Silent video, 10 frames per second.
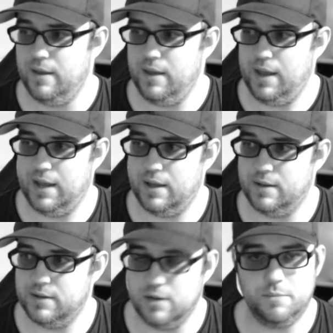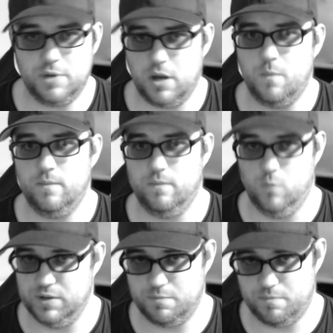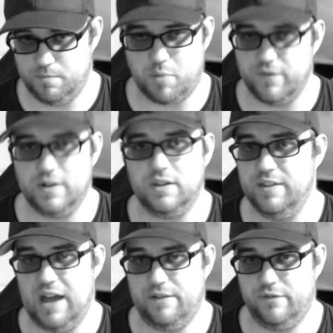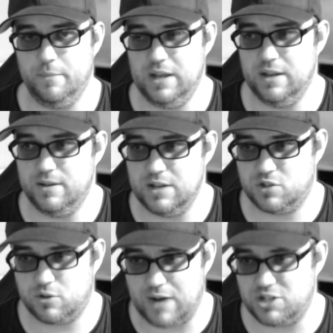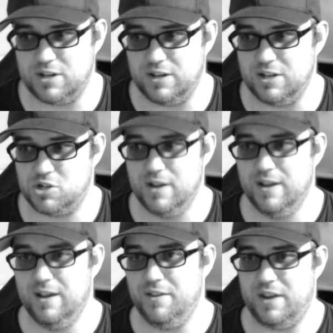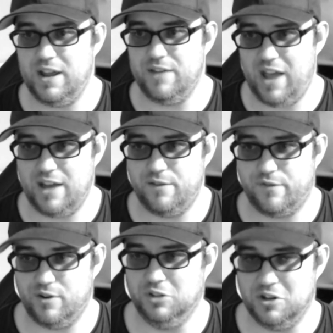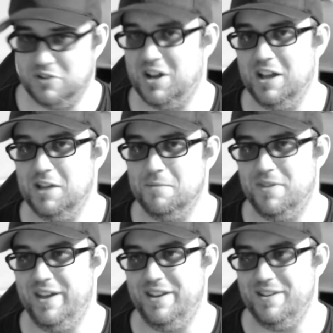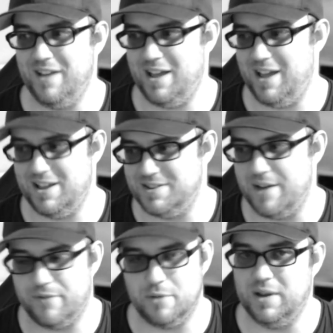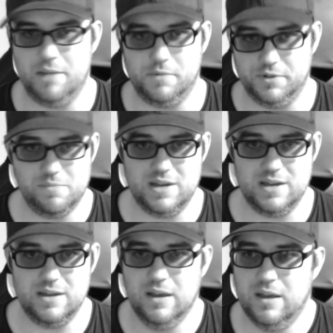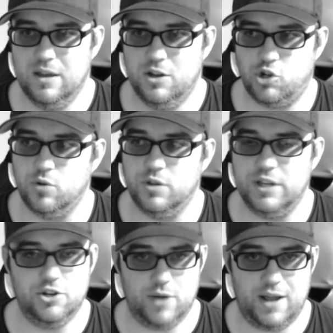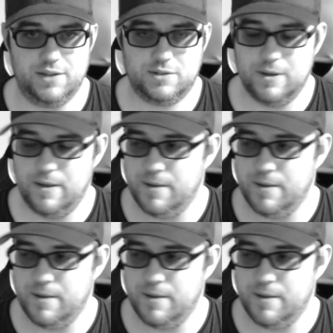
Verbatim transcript: And Kingdom Come was perfectly that for me. It, it scratched an itch that I have had for a long time that uh, has never been able to be truly addressed.